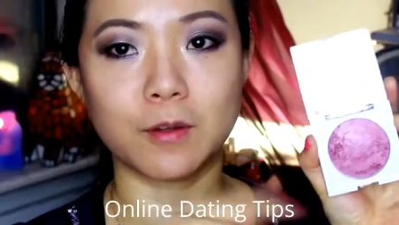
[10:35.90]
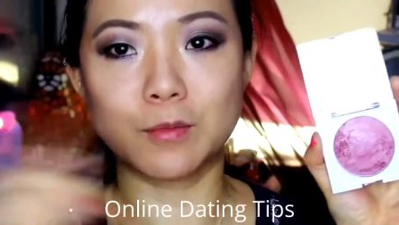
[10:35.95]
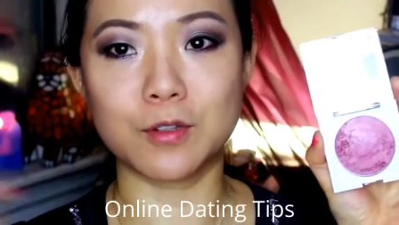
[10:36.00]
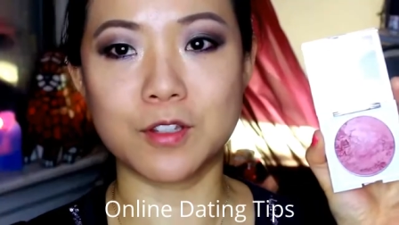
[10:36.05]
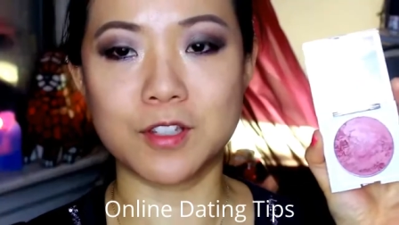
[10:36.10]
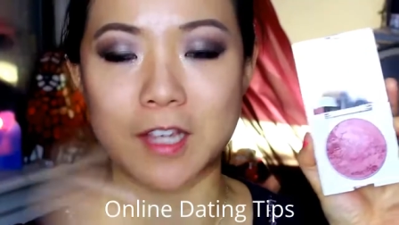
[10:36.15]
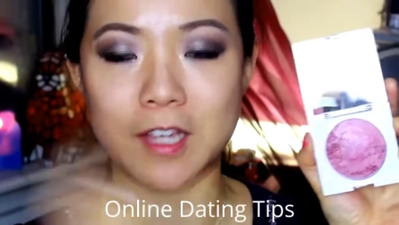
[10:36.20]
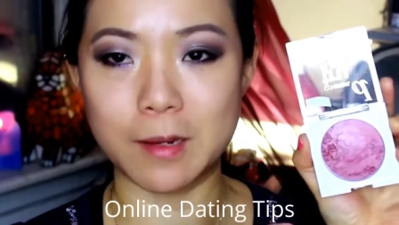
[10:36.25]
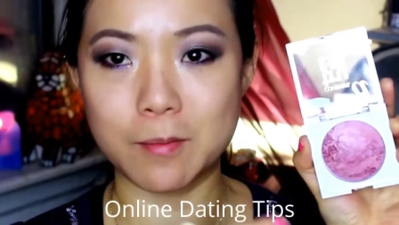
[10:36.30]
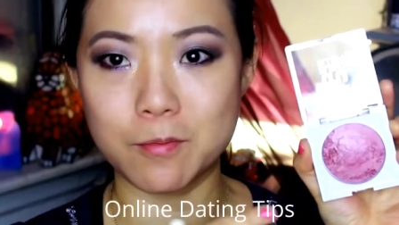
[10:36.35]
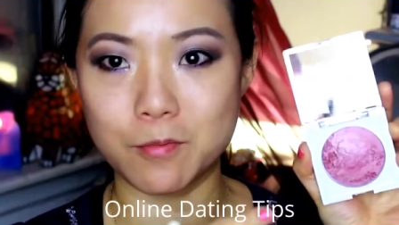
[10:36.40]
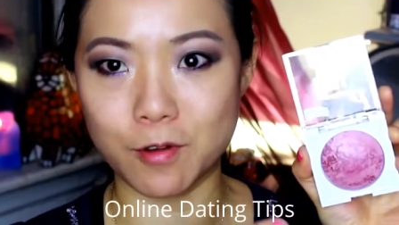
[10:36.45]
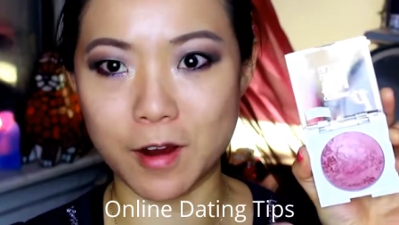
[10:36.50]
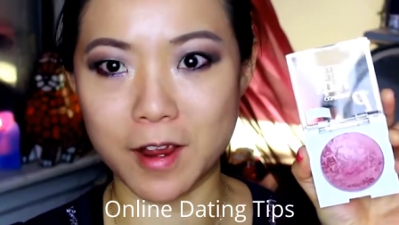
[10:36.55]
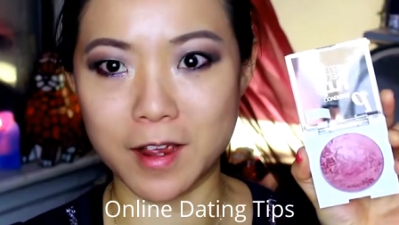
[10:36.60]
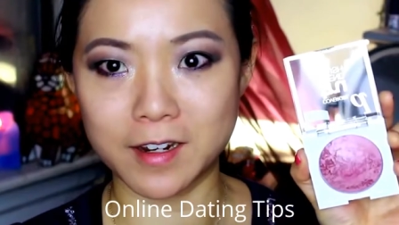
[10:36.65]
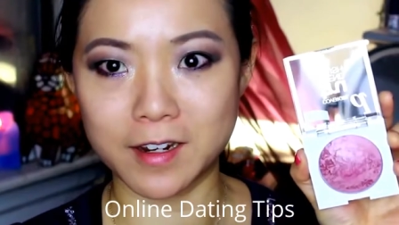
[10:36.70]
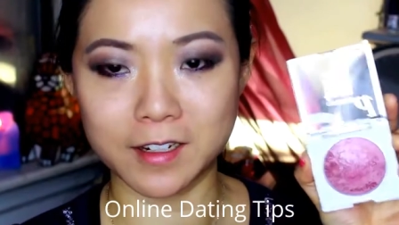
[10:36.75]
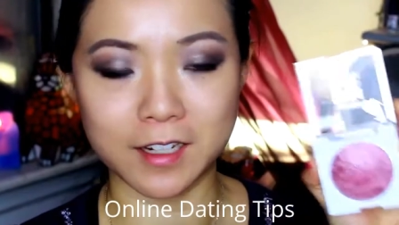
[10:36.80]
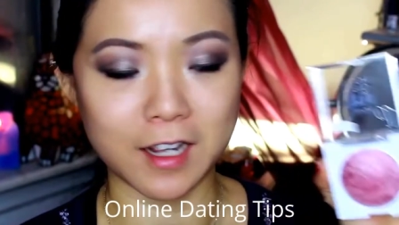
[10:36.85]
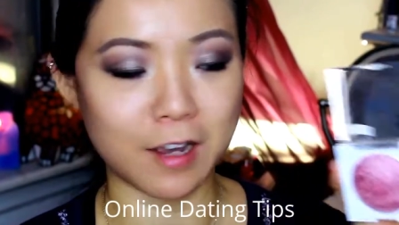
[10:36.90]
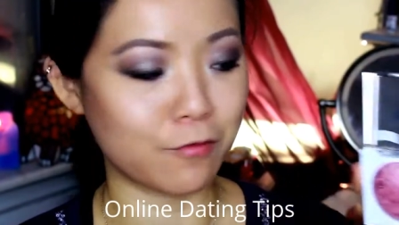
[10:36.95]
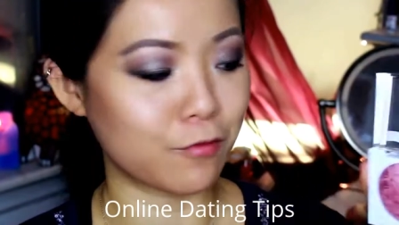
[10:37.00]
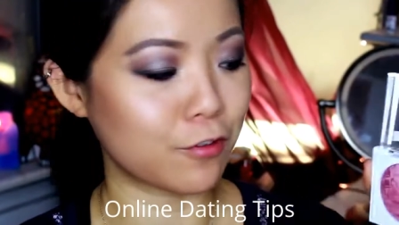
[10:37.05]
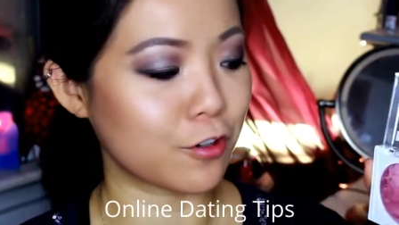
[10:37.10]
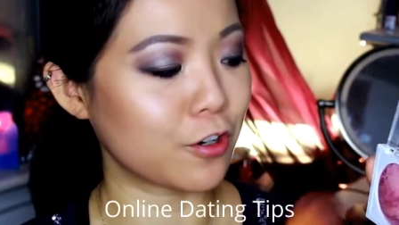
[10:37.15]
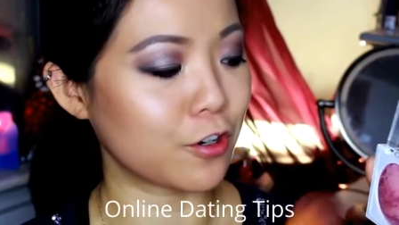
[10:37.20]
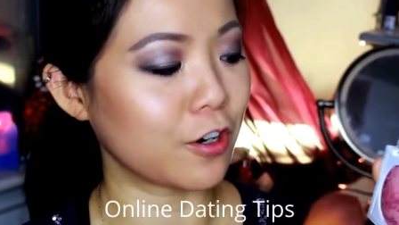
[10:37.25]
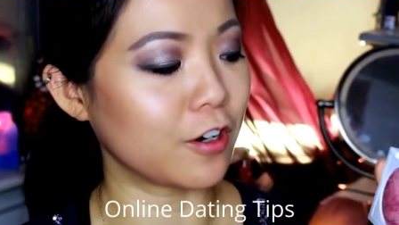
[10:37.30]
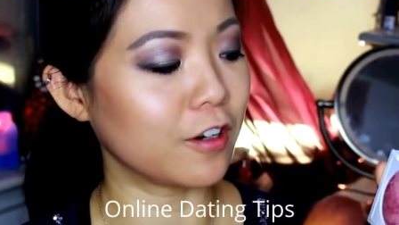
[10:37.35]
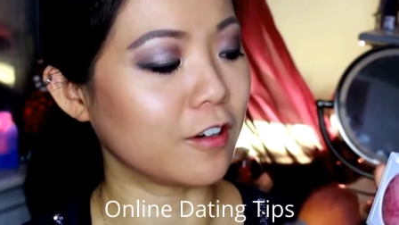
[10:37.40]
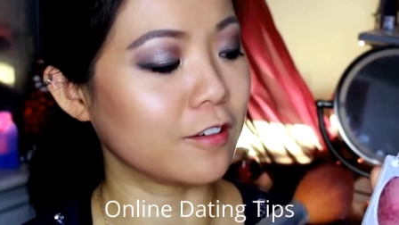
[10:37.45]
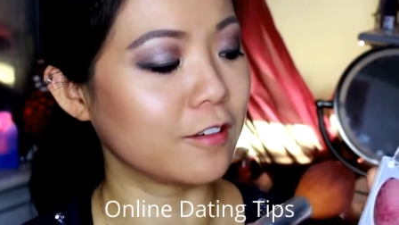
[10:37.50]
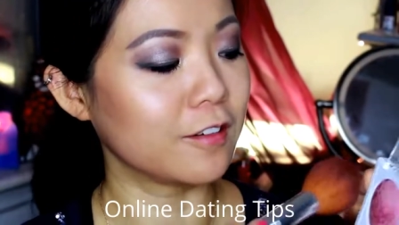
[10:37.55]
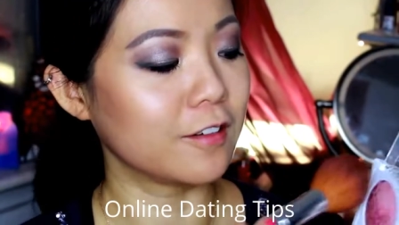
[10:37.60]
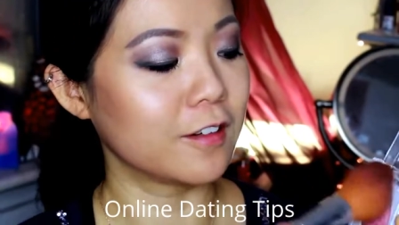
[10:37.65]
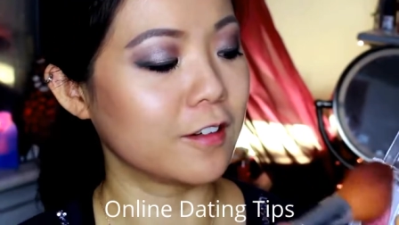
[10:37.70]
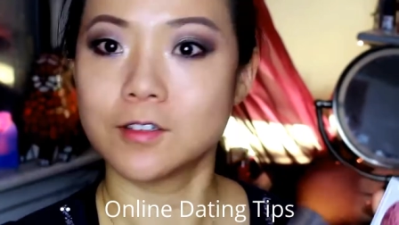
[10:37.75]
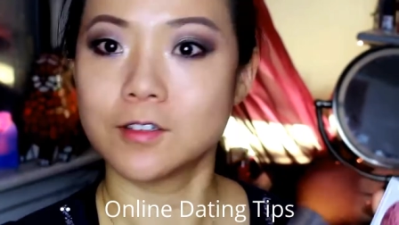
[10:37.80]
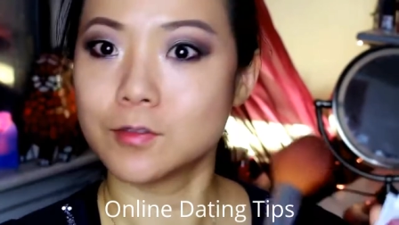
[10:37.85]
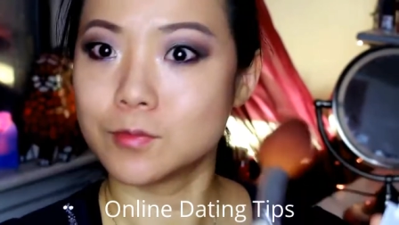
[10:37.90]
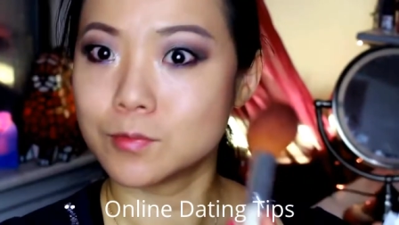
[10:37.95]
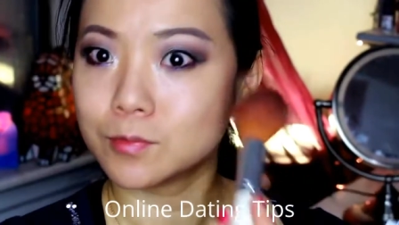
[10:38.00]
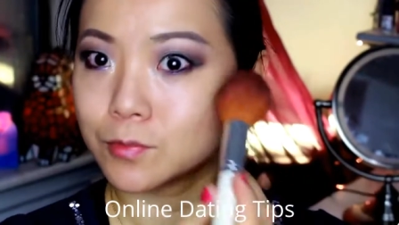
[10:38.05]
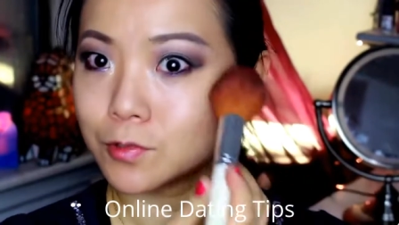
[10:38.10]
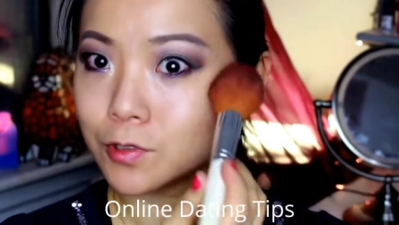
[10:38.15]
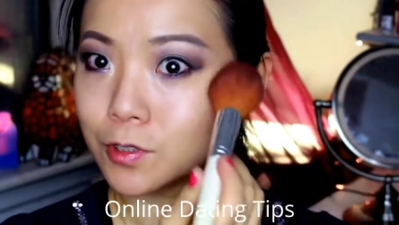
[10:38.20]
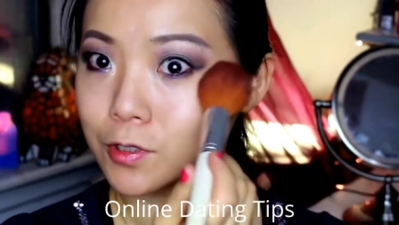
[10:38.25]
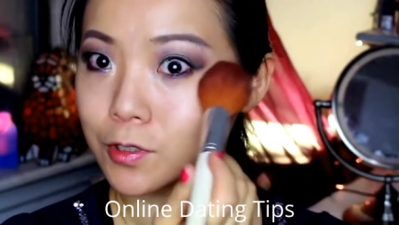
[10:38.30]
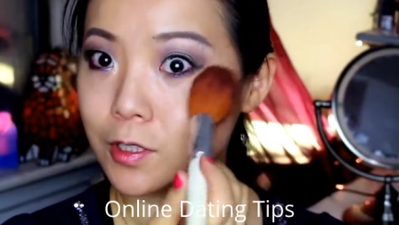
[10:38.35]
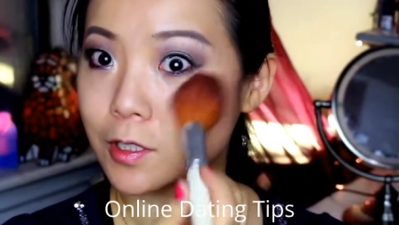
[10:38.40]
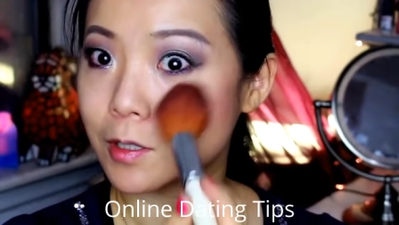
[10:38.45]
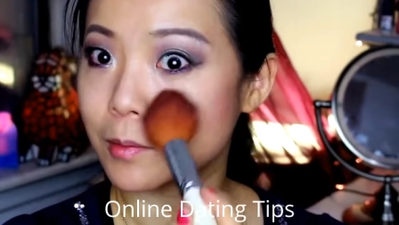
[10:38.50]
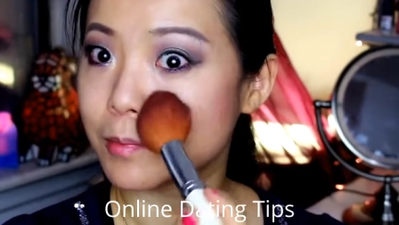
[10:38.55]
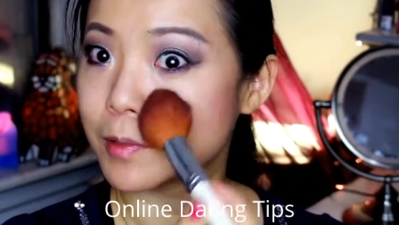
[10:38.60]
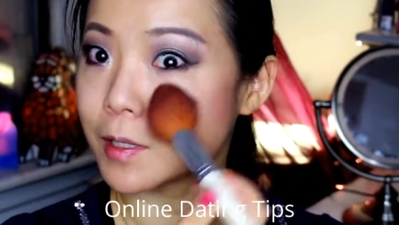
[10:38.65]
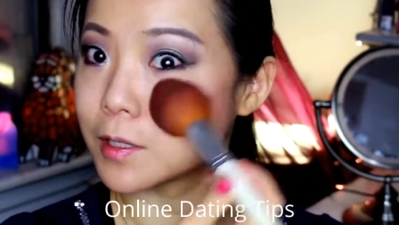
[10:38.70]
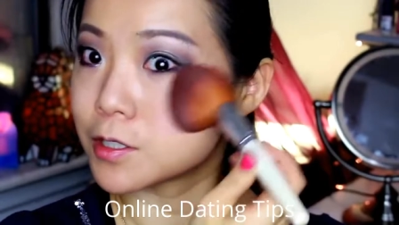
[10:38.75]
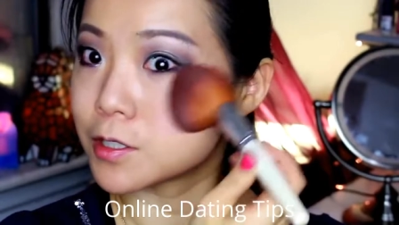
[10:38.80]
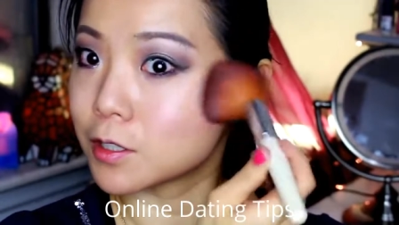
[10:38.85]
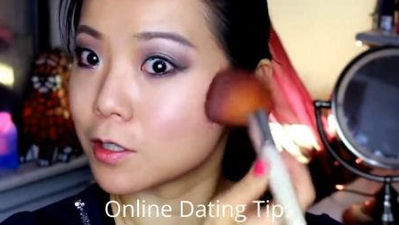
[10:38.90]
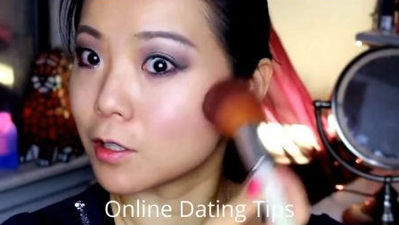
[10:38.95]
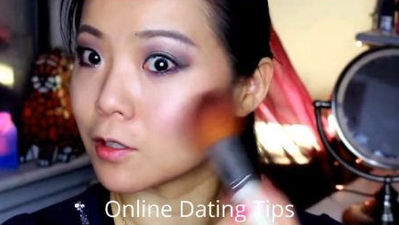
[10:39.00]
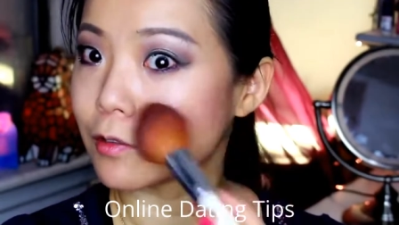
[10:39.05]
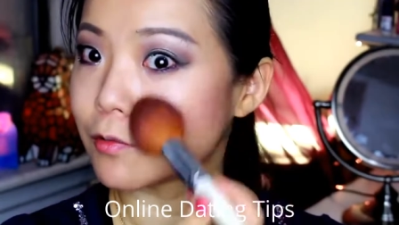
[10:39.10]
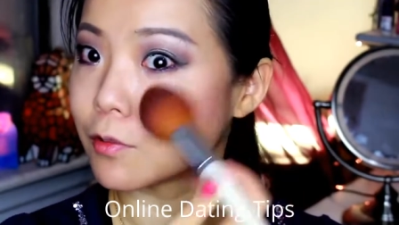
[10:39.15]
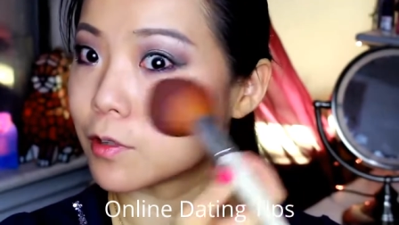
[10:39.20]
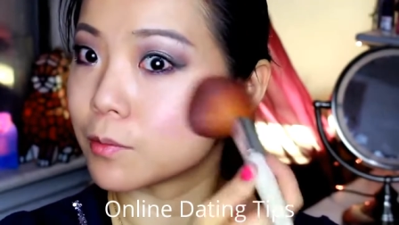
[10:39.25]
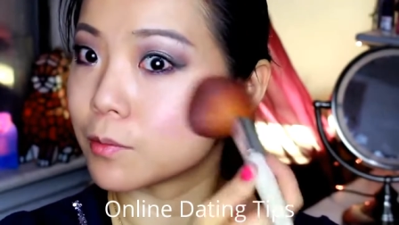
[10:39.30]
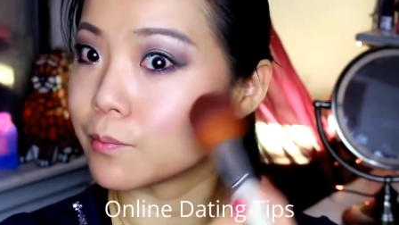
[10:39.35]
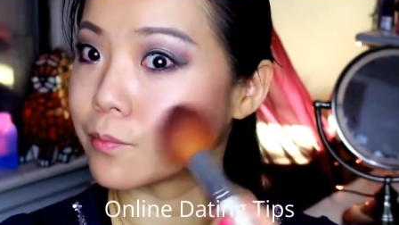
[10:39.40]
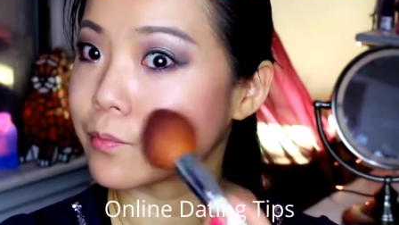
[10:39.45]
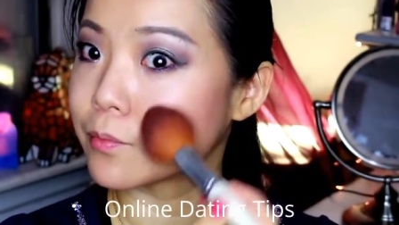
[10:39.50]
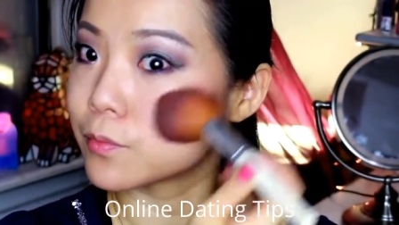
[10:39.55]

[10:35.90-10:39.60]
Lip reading: from the same brand, CoverGirl. I'm just gonna blush it all over.